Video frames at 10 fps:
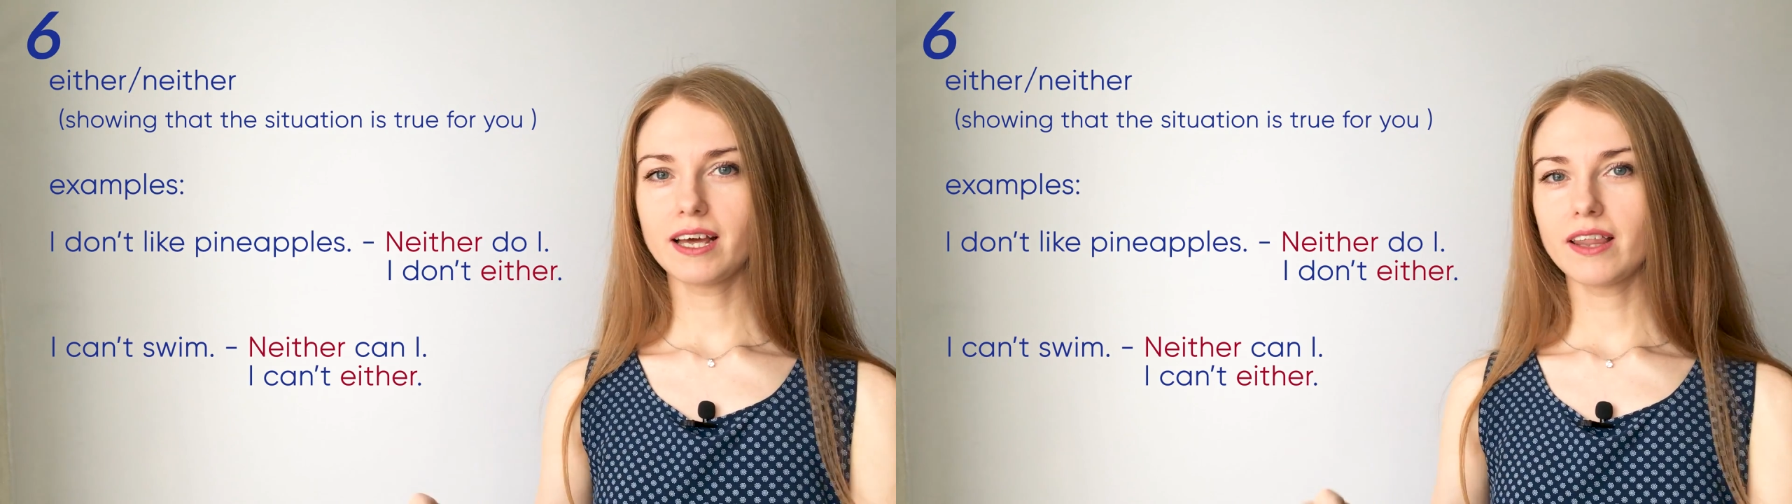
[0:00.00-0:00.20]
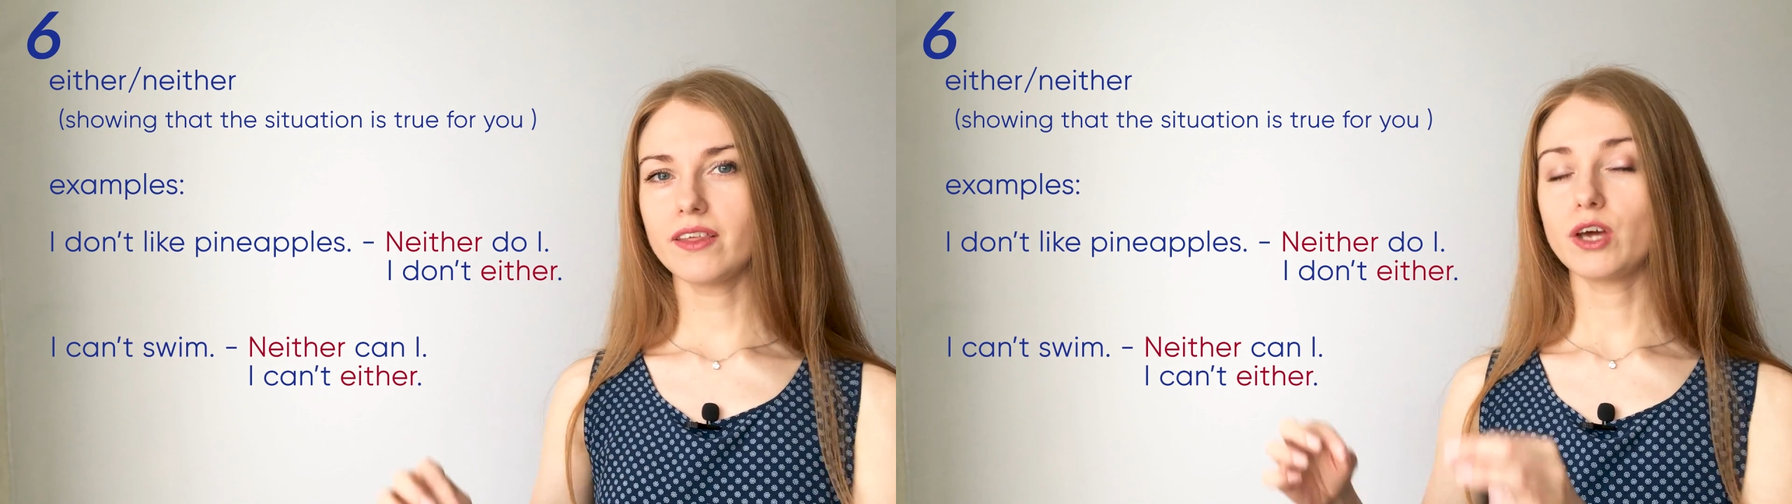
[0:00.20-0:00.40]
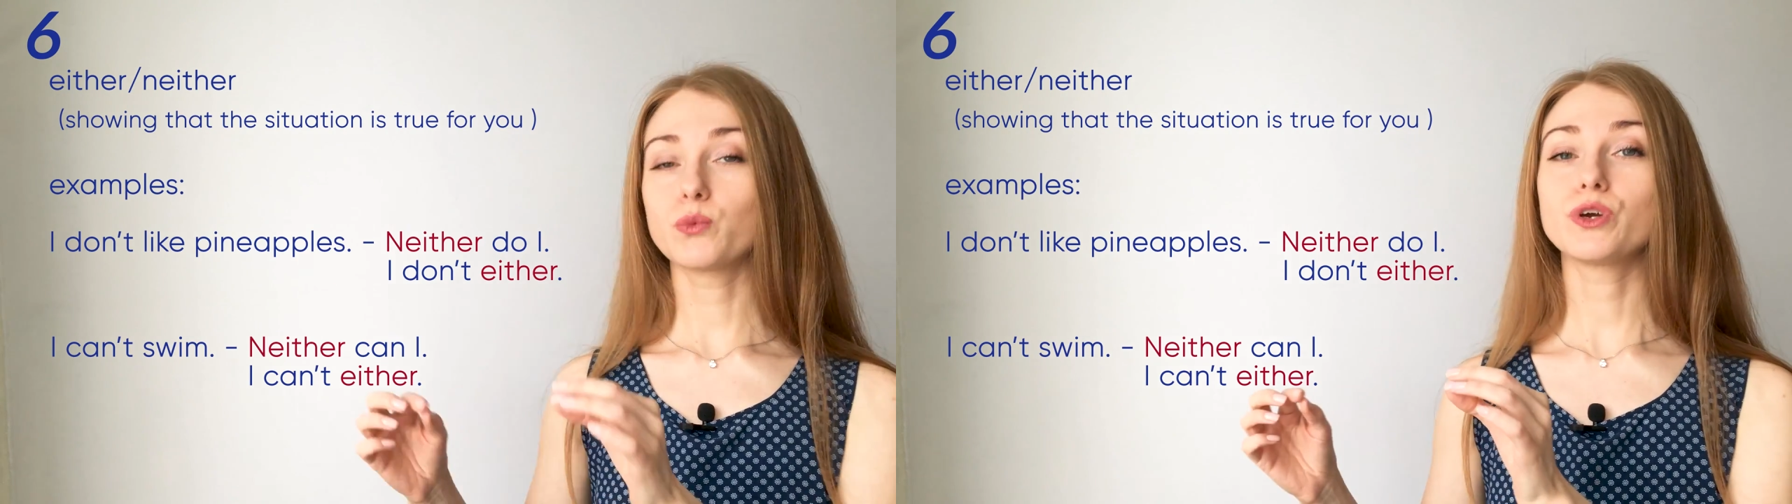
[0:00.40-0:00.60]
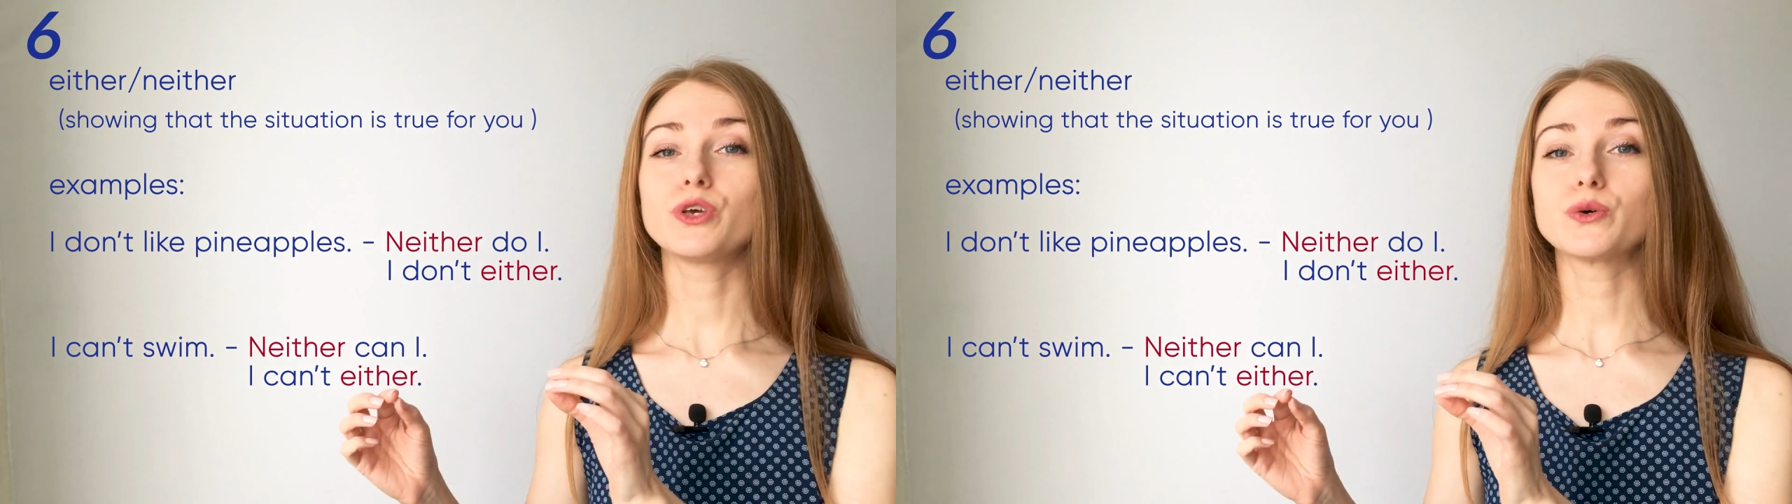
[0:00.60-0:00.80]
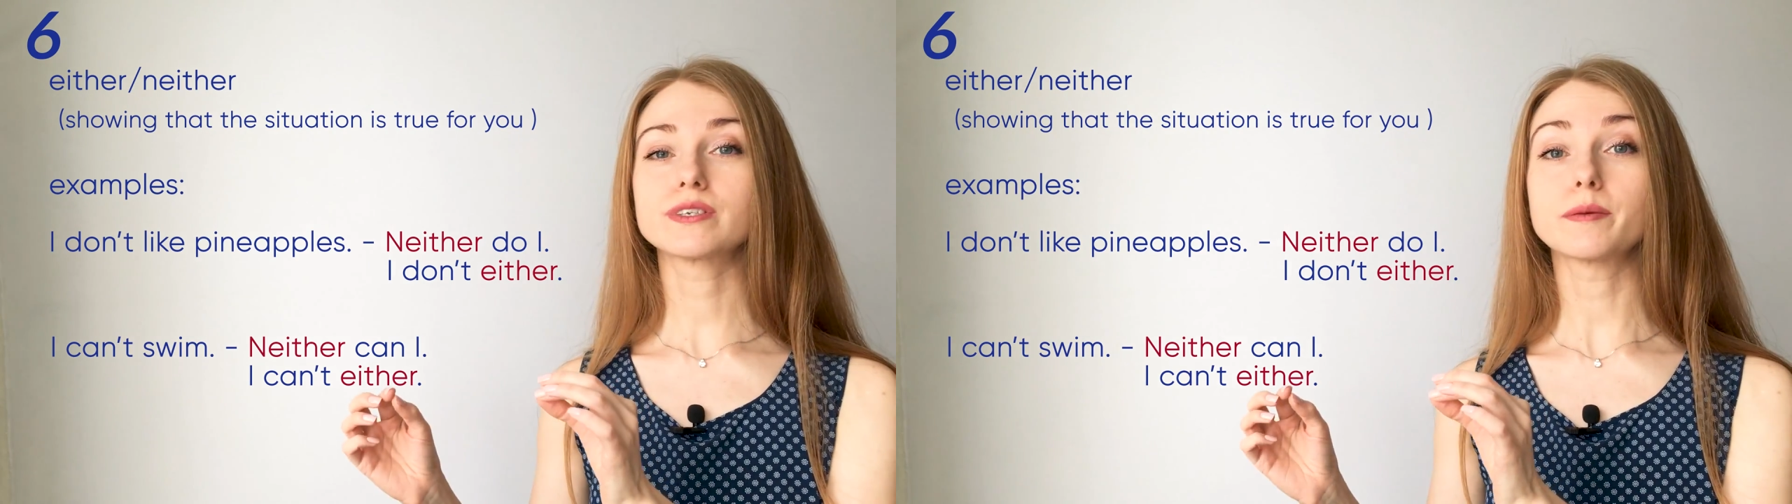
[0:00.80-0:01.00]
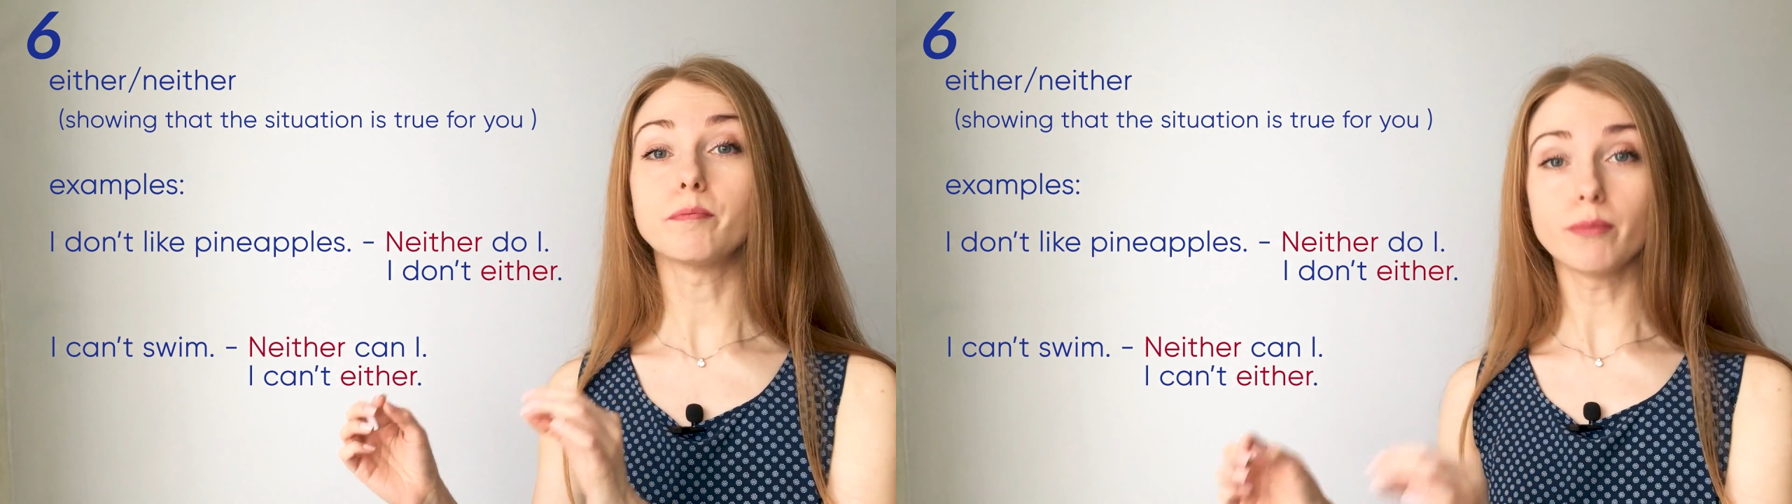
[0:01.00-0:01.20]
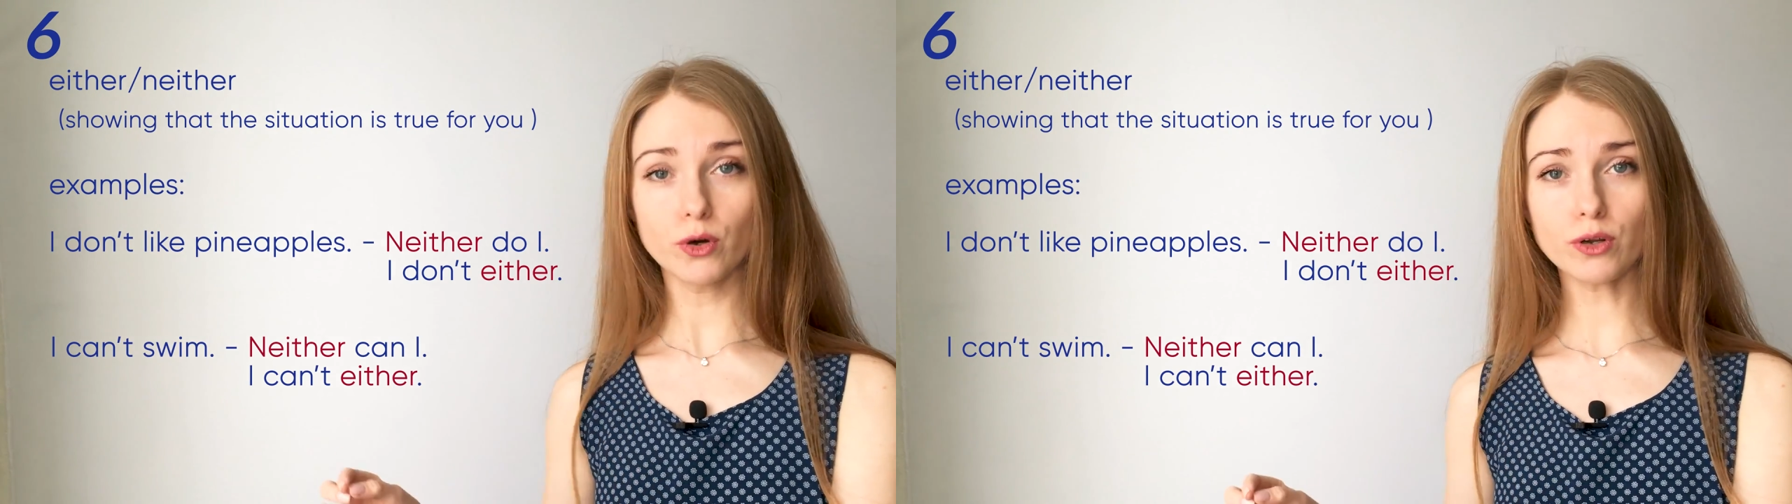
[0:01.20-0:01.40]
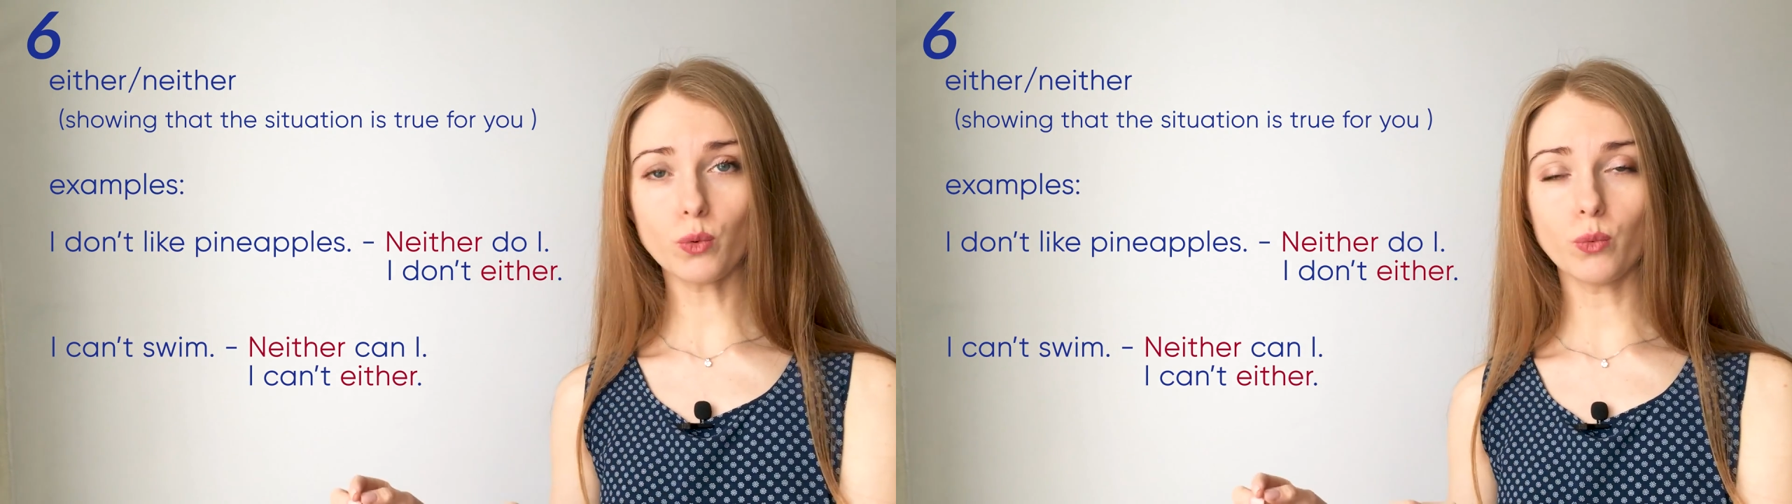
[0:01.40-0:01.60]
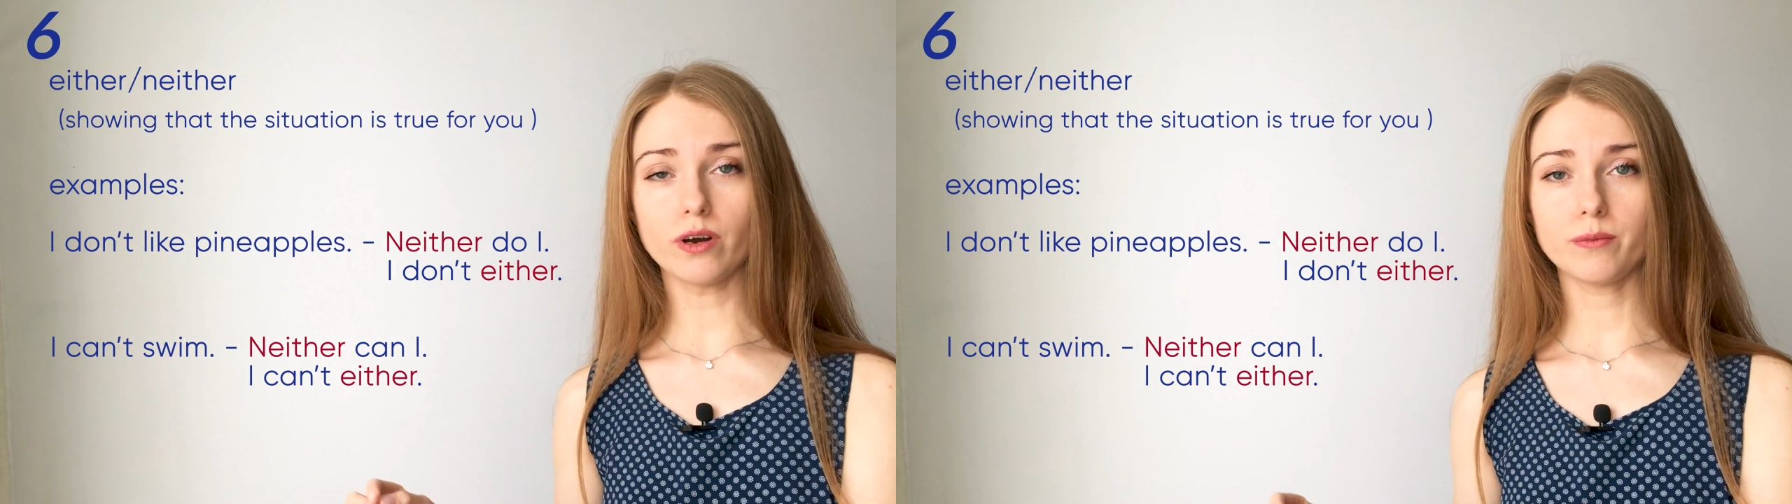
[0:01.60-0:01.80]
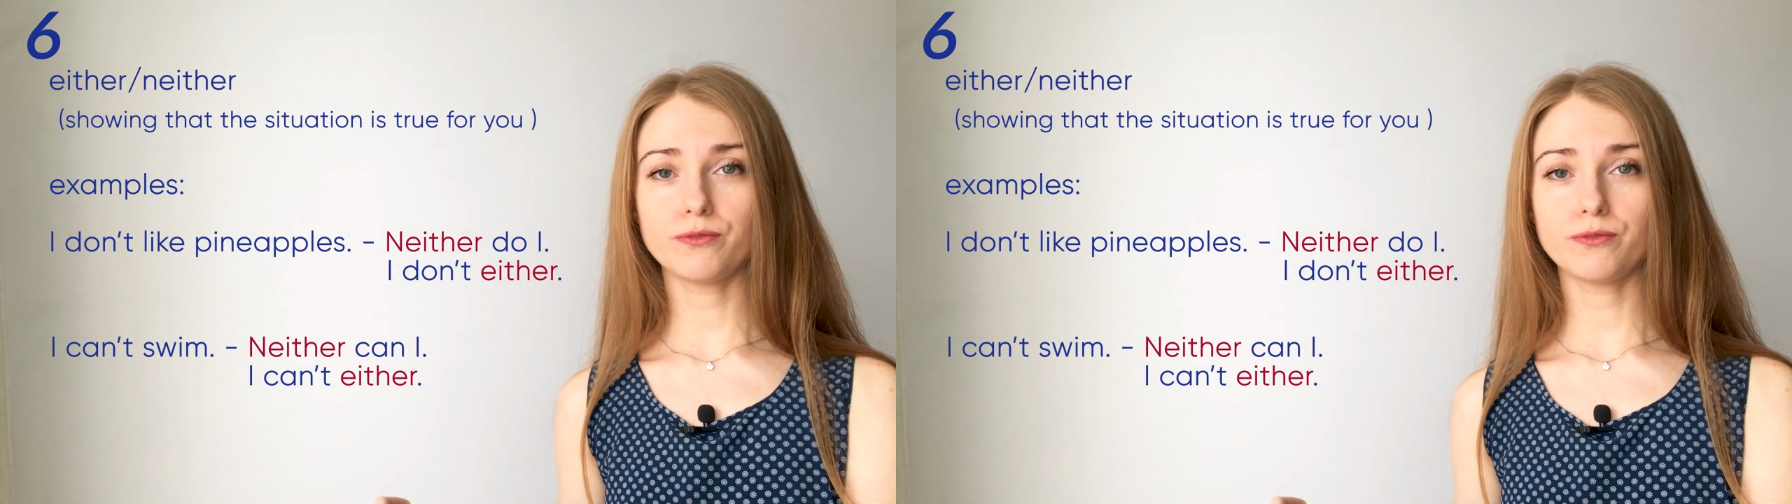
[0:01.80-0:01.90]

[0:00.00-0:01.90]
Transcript: then we use modal verb